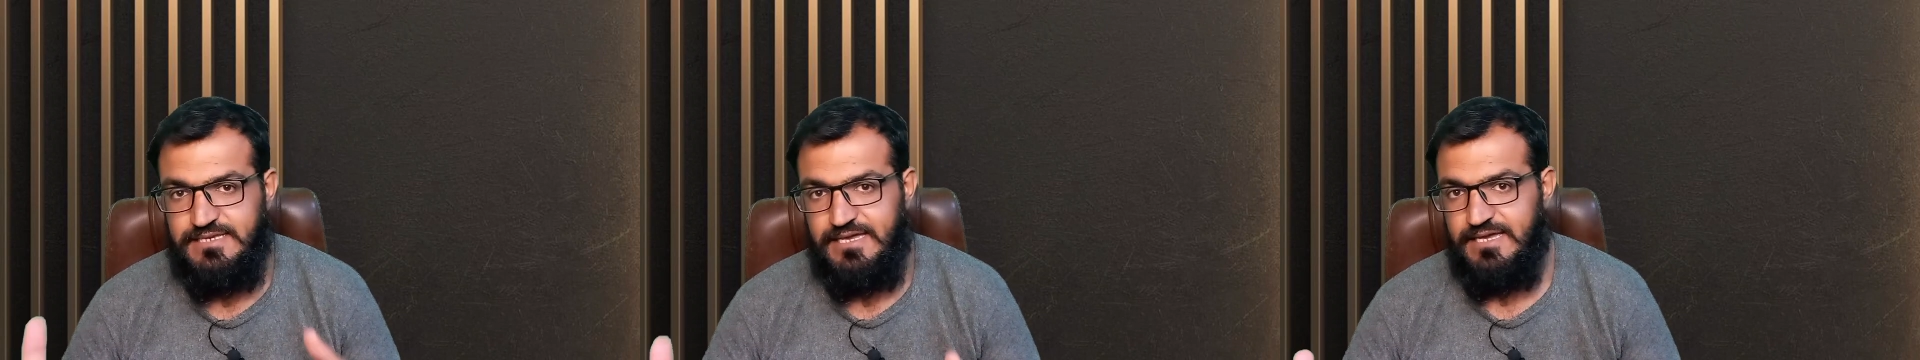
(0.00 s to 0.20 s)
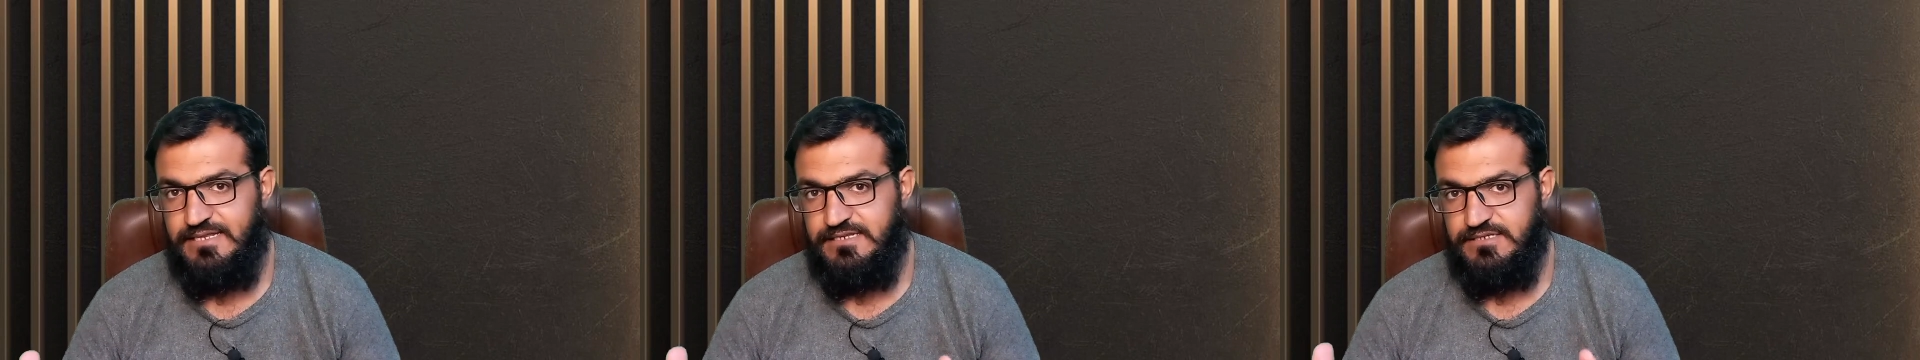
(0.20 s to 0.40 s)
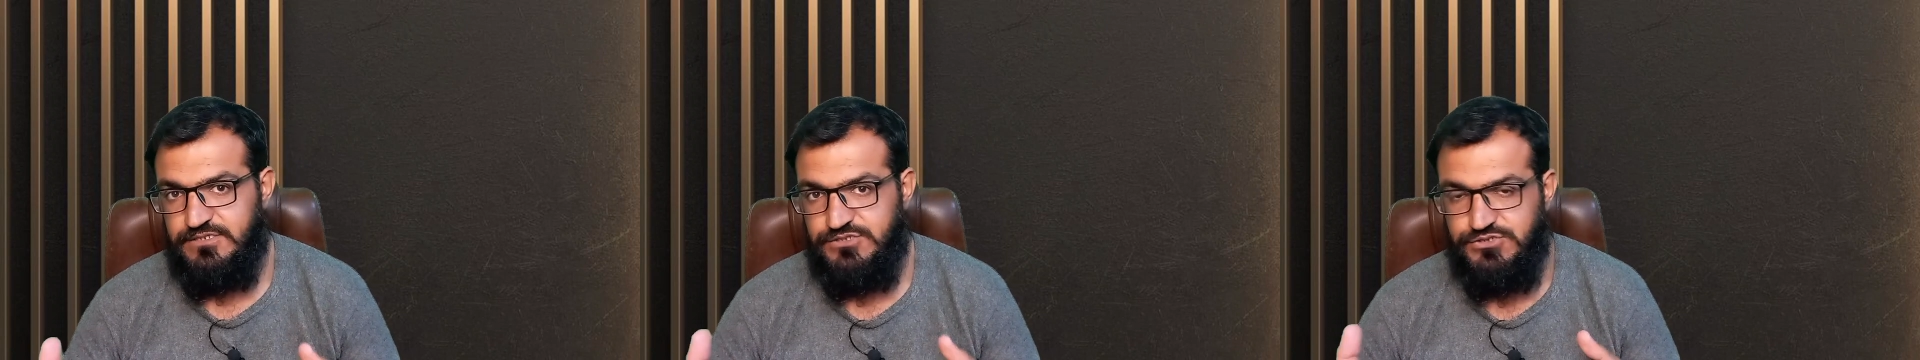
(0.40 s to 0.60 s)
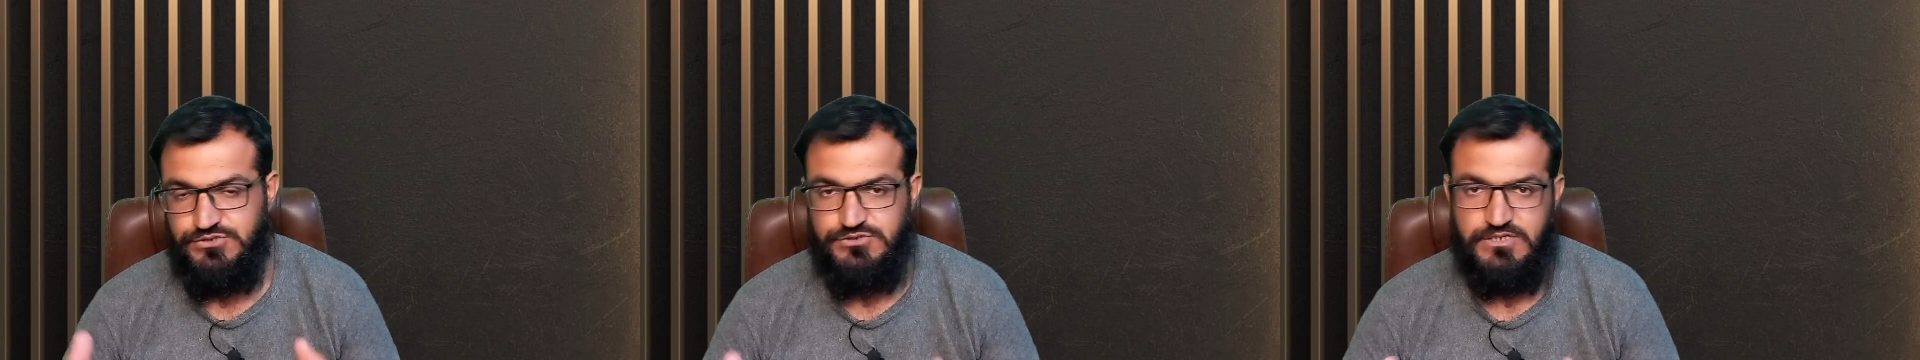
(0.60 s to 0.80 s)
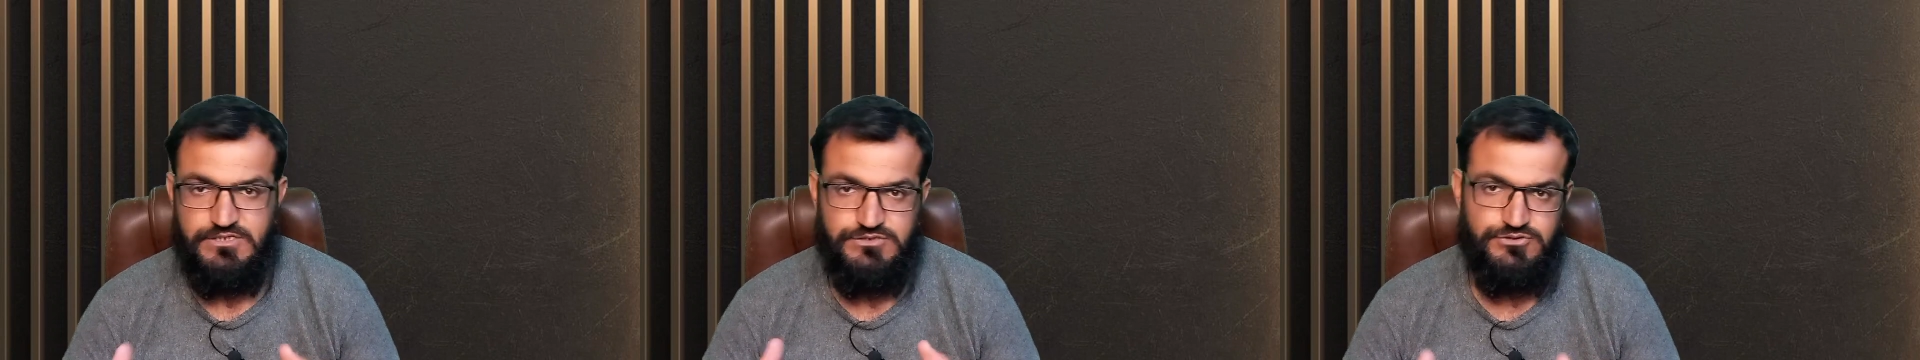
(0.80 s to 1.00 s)
an
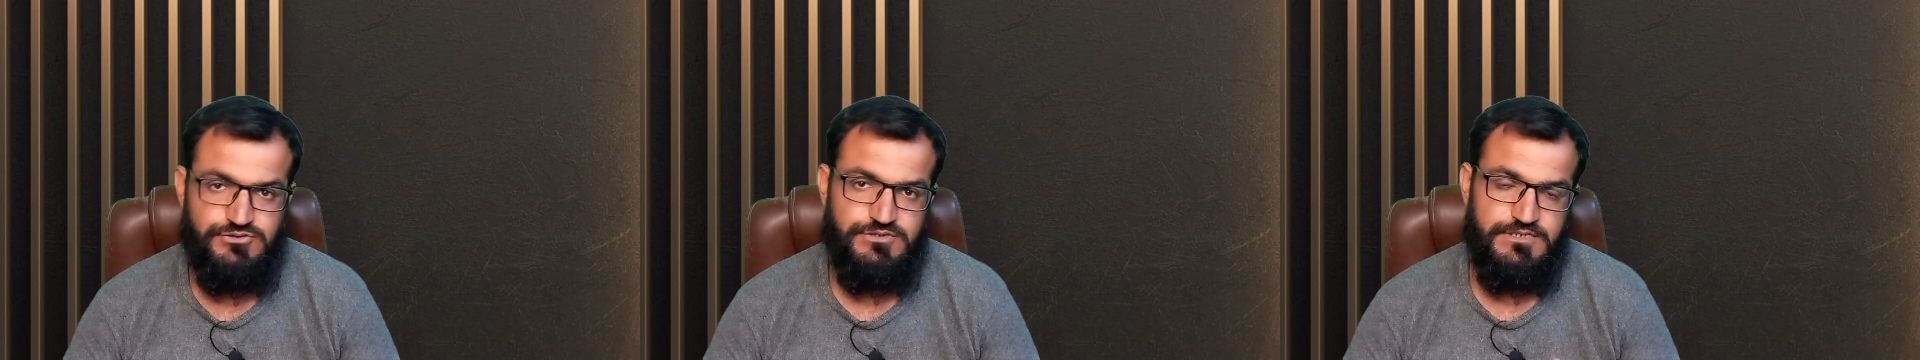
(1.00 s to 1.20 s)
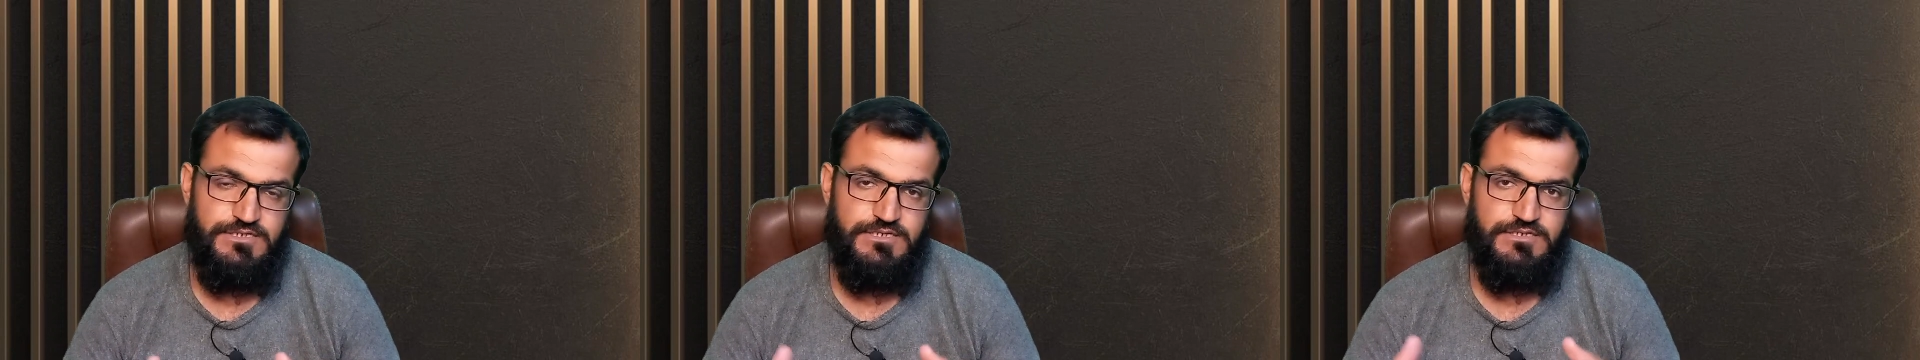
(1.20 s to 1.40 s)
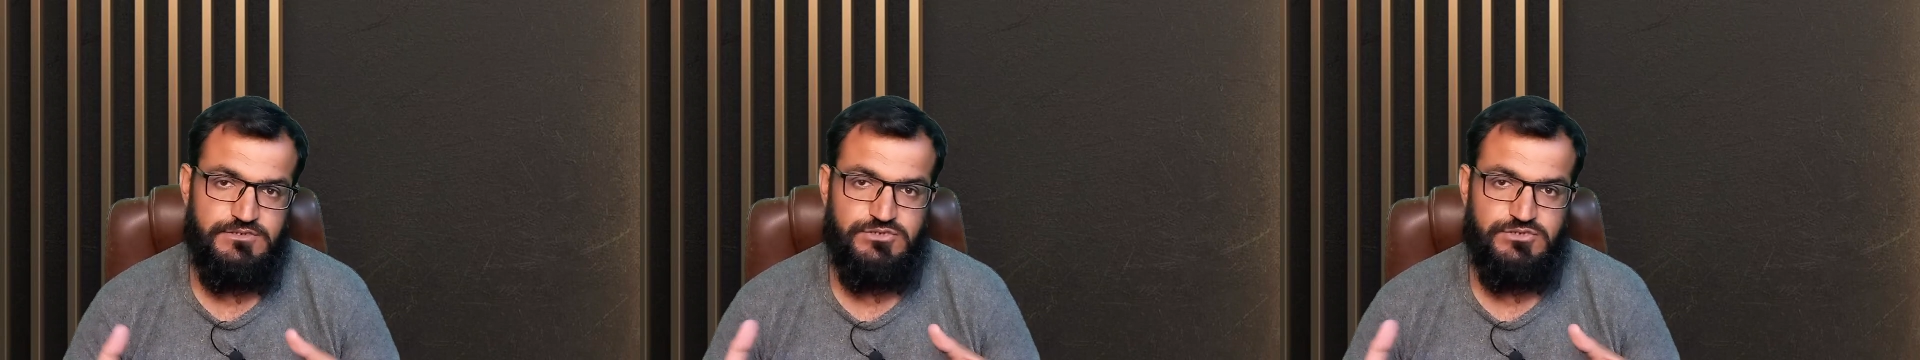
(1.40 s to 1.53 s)
introductory